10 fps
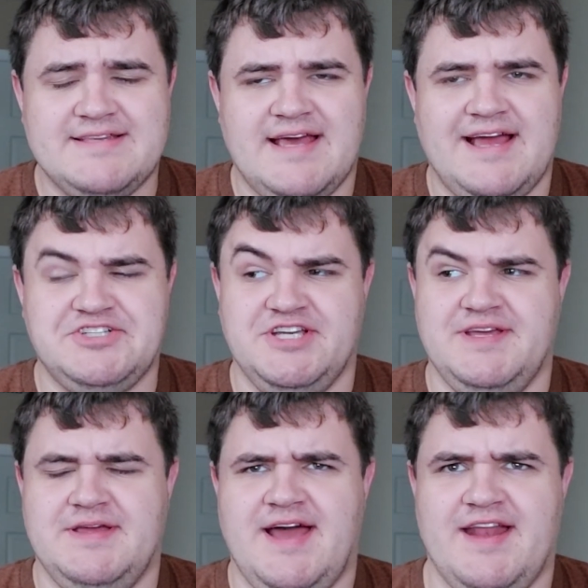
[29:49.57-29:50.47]
I
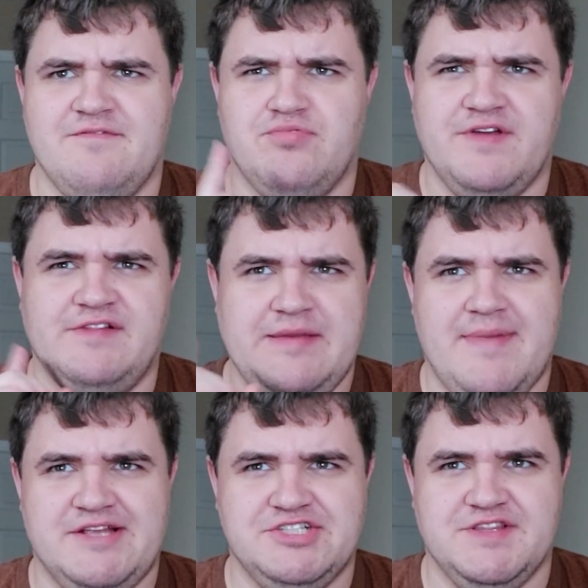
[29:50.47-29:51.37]
actually kind of briefly
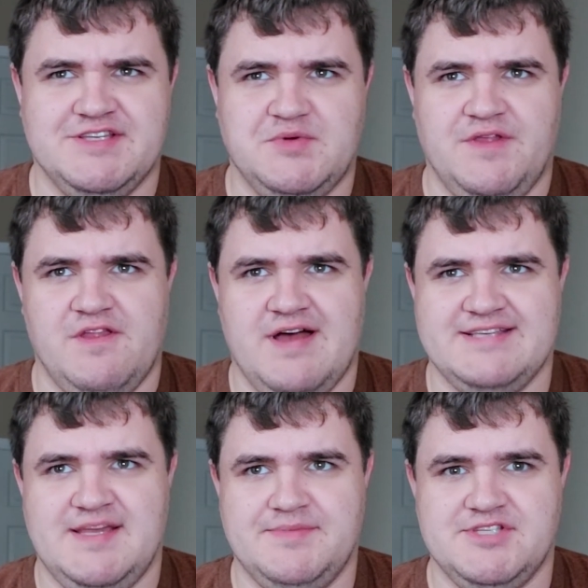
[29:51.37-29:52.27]
mentioned this one in the
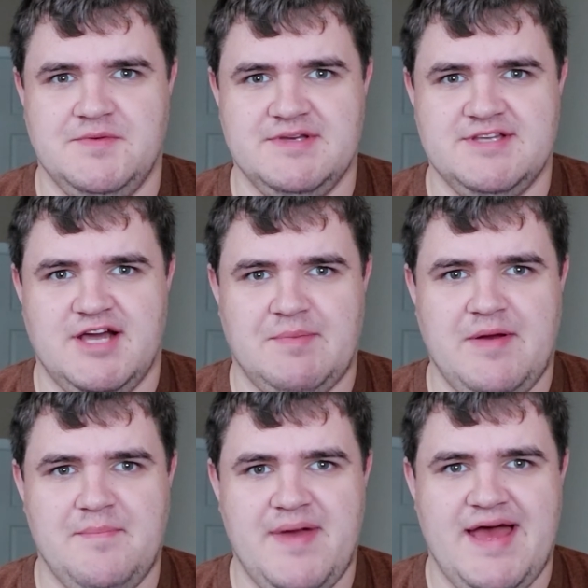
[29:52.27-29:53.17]
last episode when talking
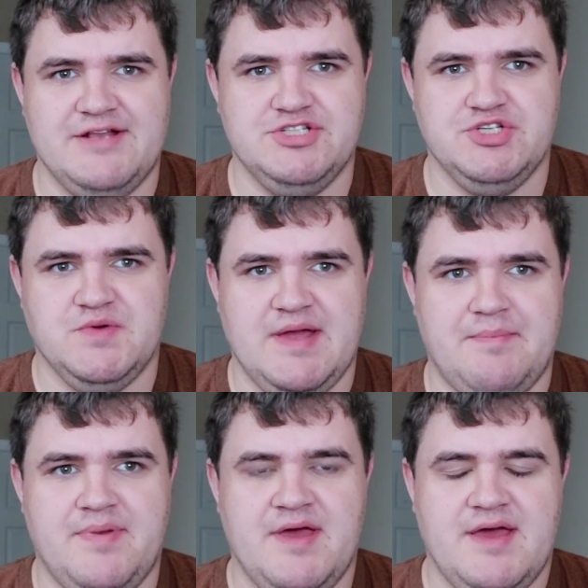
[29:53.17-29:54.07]
about Bad Trip,
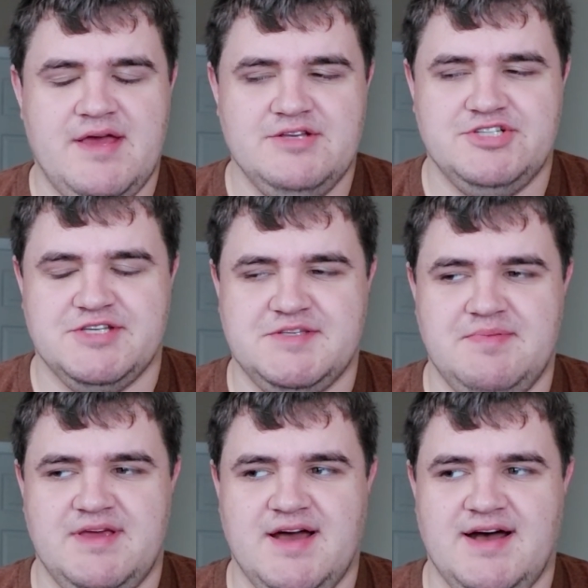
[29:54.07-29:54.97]
just
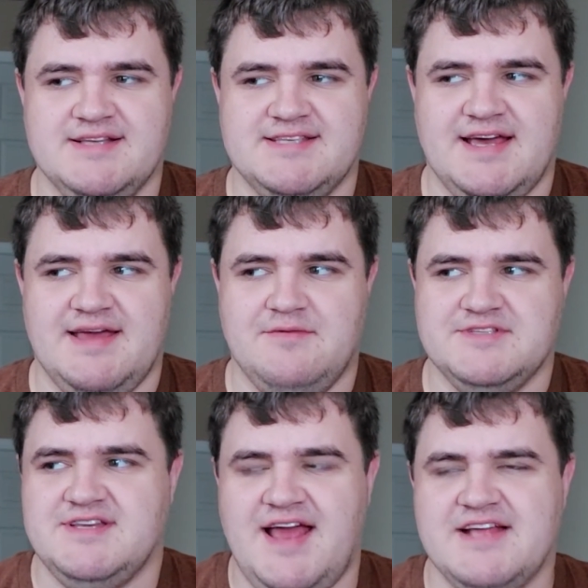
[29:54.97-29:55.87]
because I
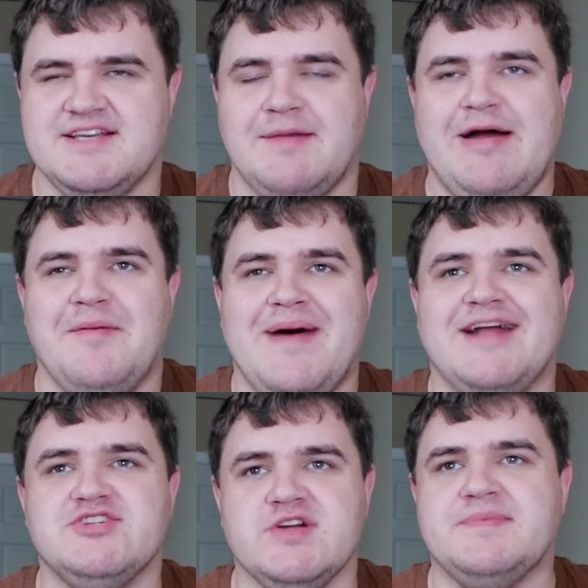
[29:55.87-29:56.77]
was kind of talking about how
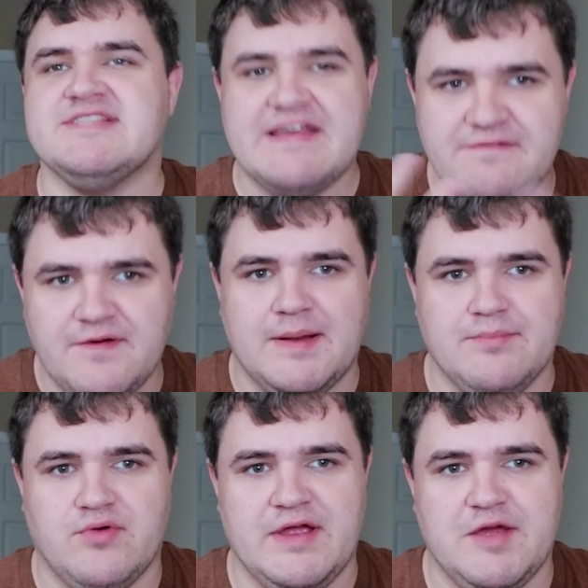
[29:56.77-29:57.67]
Bad Trip is a fun
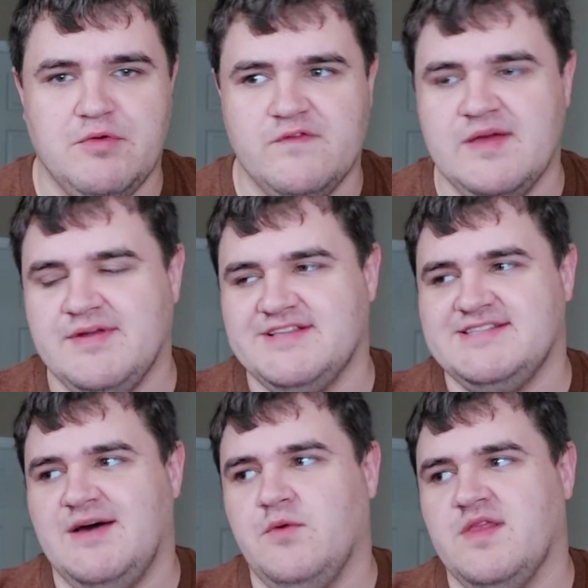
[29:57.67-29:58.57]
prank movie, but it's
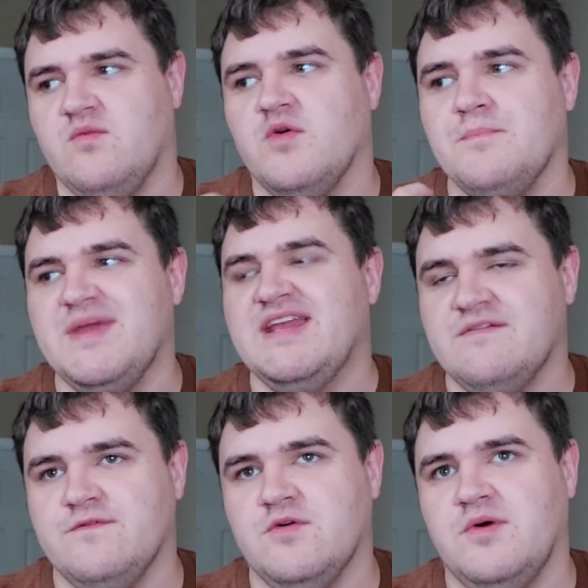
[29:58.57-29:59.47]
not one of the more
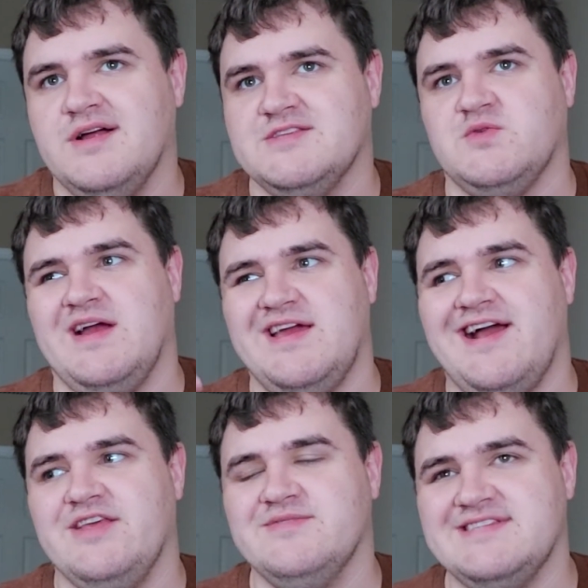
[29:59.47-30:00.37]
meaningful ones, where I
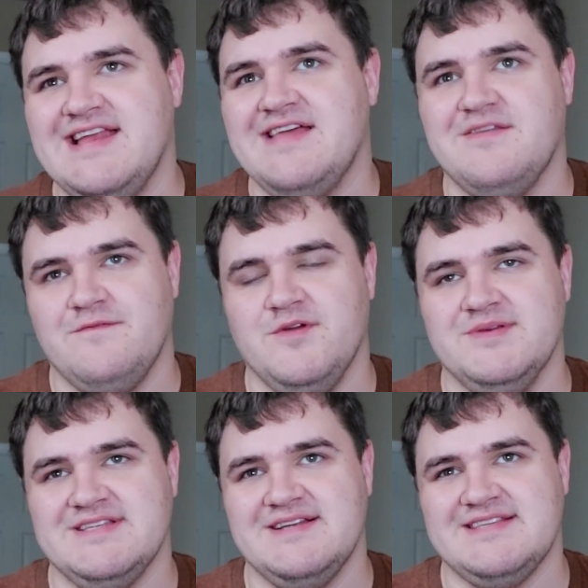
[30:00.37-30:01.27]
kind of use Nathan for you
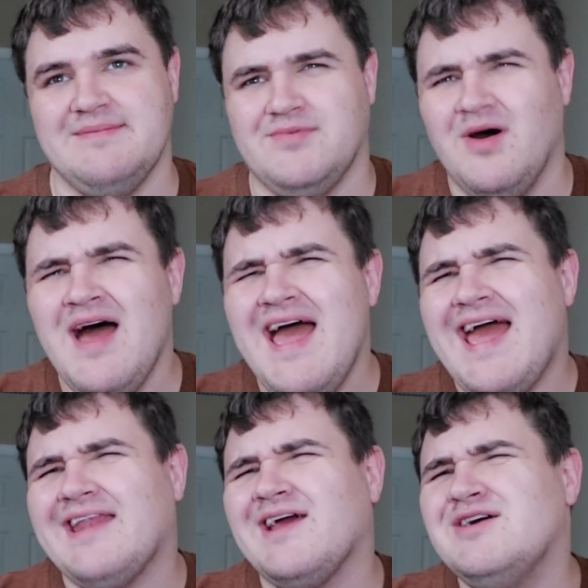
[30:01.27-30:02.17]
as an example.
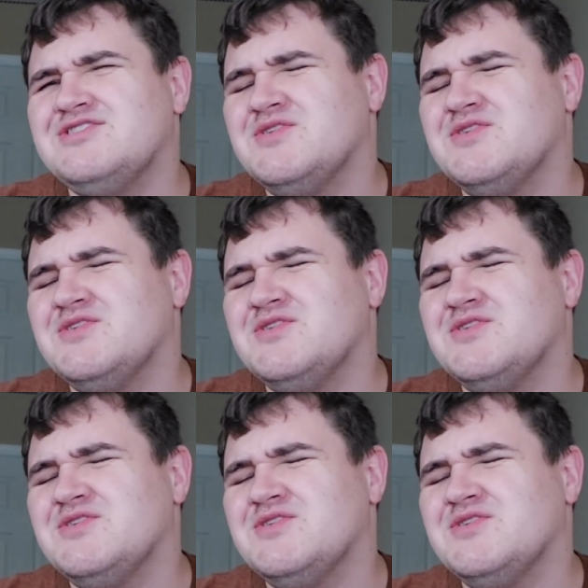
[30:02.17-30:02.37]
And I also